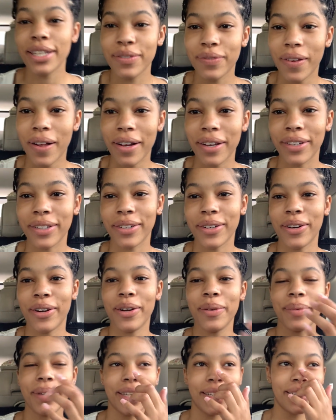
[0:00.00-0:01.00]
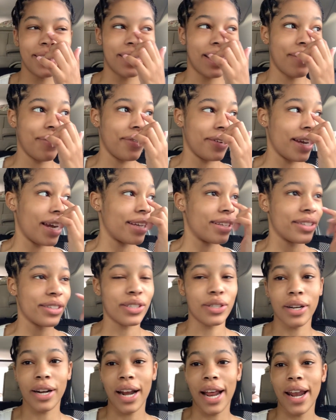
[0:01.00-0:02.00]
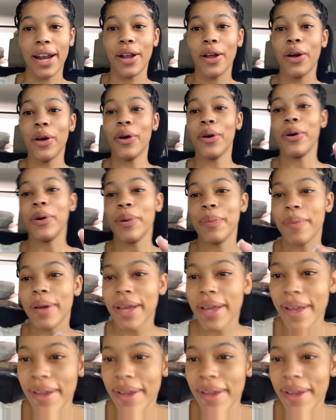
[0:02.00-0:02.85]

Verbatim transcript: vlog in the car because I forgot to start at home.